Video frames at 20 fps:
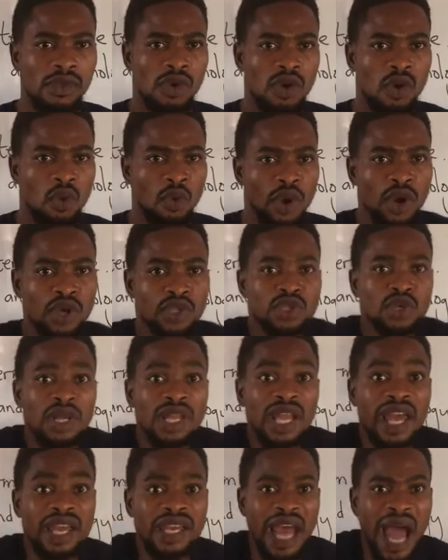We
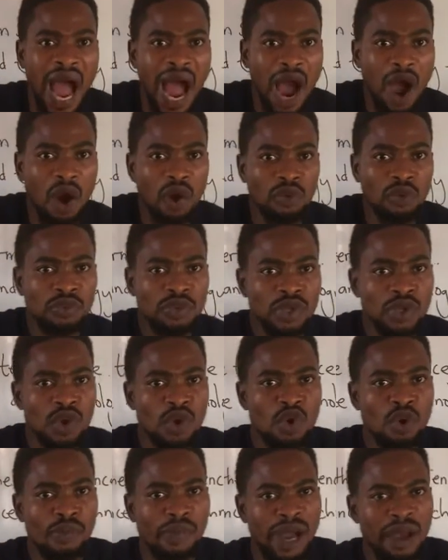also learn how
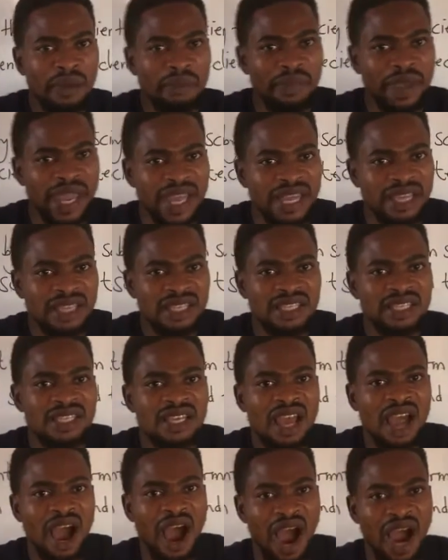human
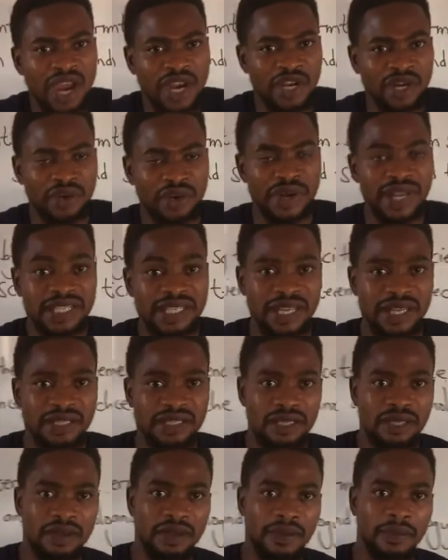beings are
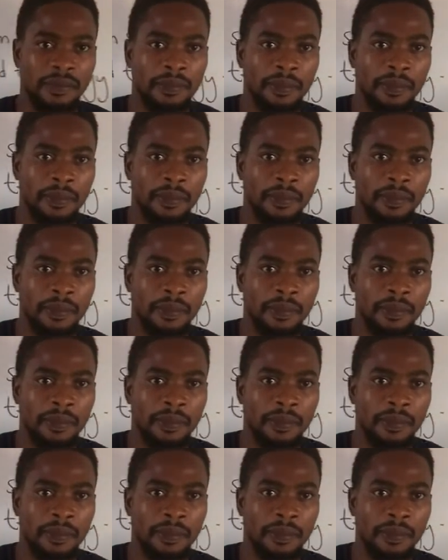created.